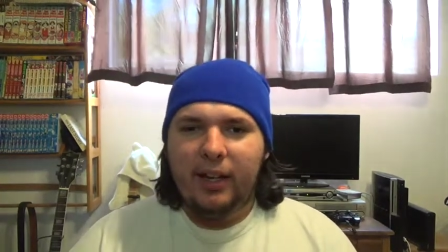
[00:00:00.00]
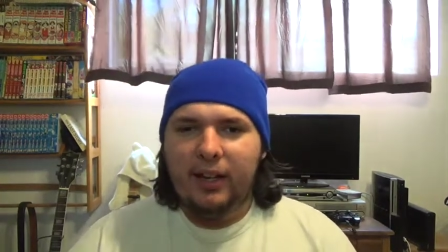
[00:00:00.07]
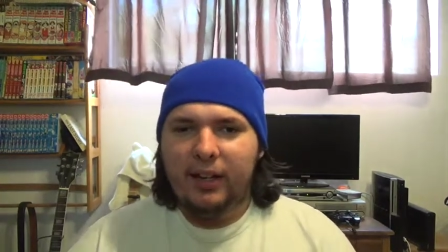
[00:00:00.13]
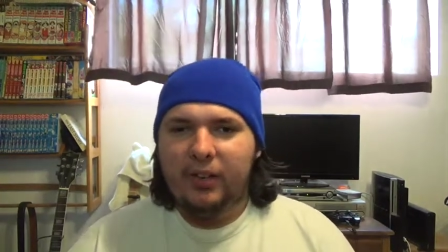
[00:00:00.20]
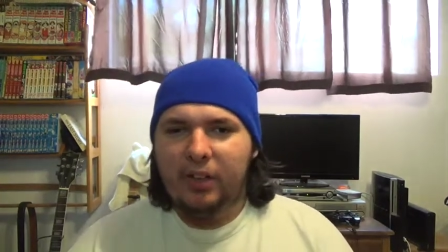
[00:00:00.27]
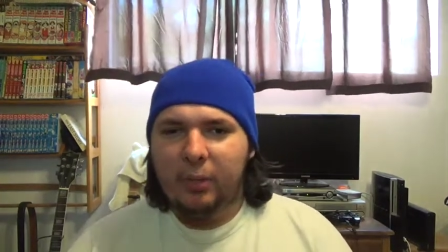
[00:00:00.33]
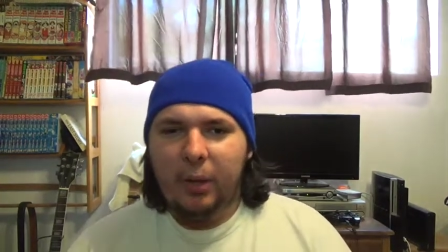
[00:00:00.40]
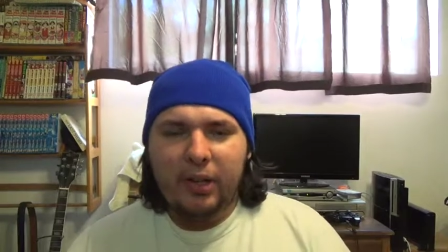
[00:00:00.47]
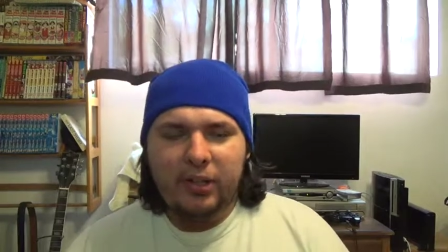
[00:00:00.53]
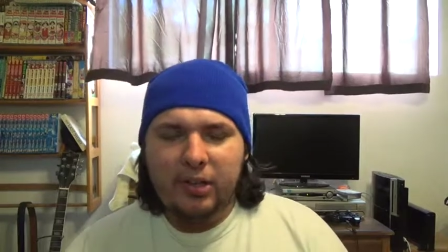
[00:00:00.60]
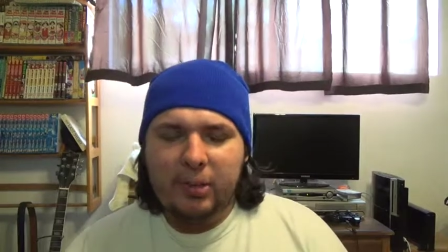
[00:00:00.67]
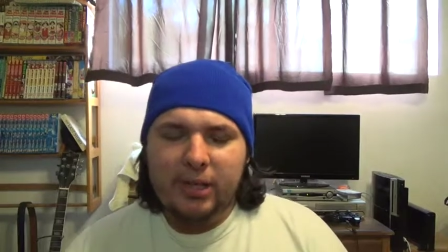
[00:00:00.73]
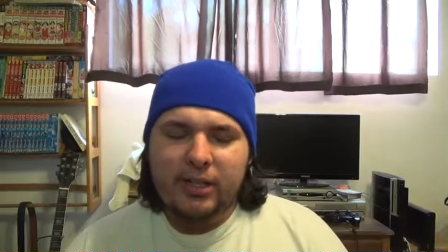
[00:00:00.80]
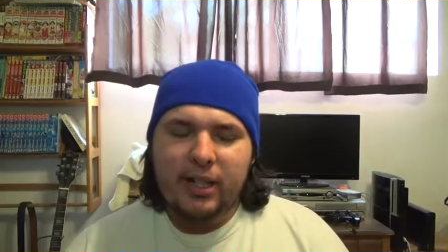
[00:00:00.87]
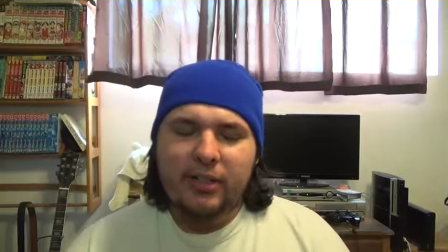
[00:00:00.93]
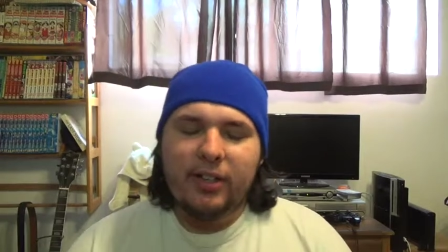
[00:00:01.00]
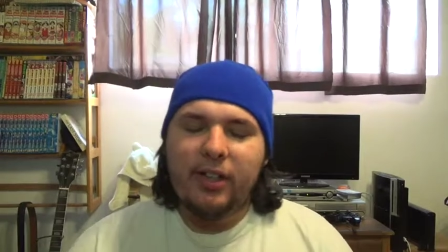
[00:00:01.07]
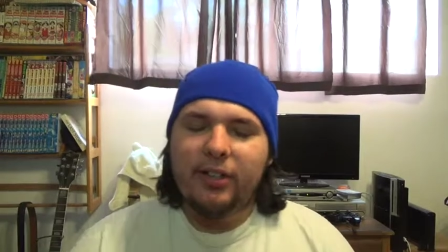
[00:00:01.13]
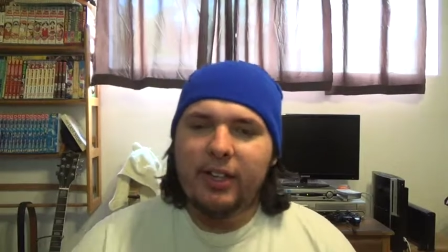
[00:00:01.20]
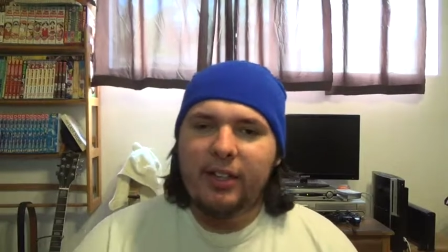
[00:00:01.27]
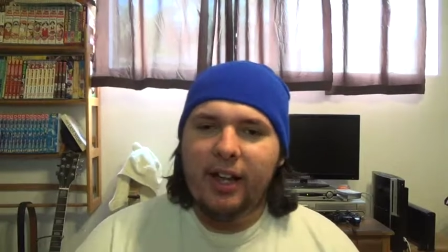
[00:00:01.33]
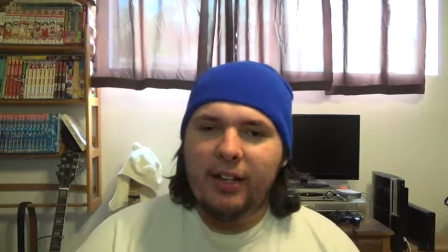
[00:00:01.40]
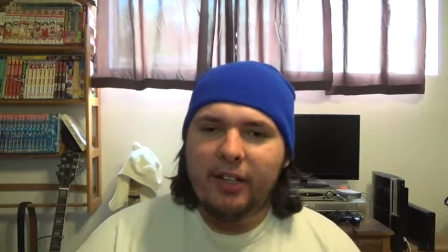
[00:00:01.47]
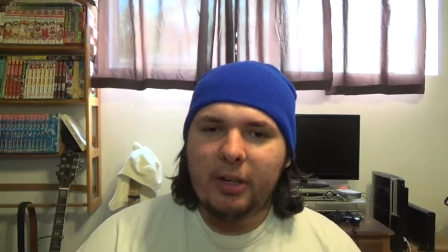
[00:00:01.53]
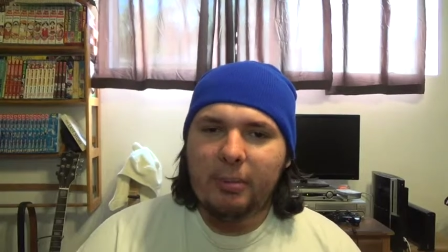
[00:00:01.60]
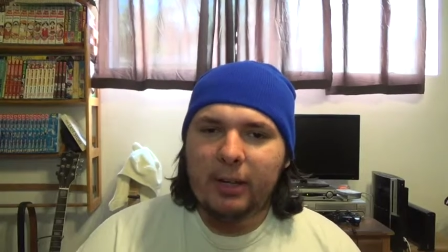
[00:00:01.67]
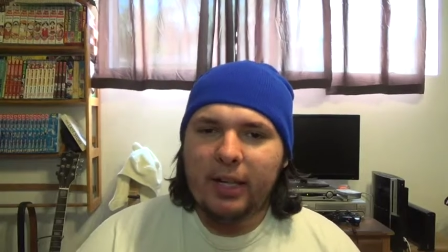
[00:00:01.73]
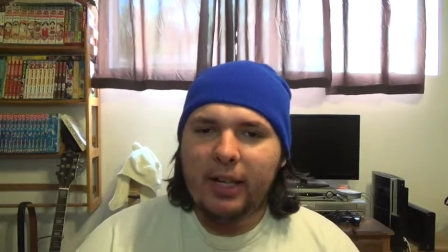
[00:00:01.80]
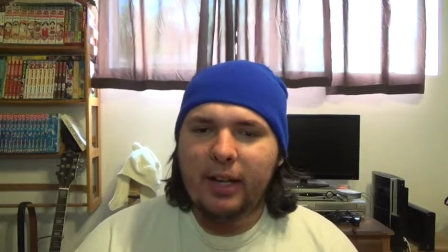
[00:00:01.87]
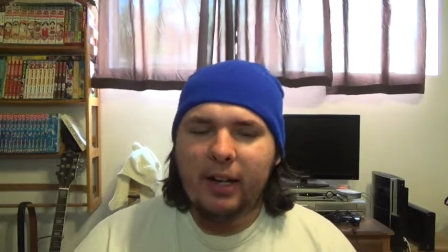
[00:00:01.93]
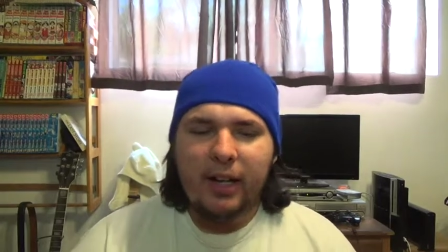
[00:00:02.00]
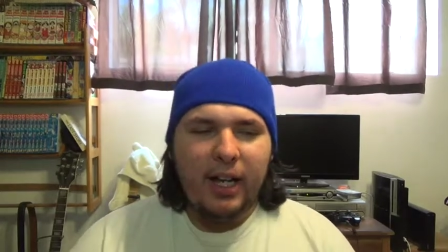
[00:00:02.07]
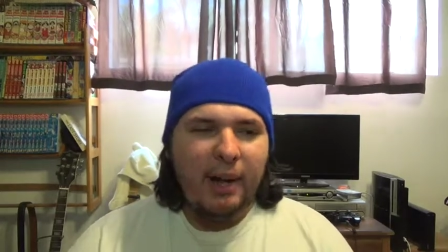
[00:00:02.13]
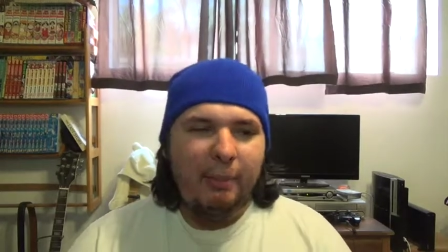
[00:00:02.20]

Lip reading: because there wasn't as much Godzilla as I thought there'd be.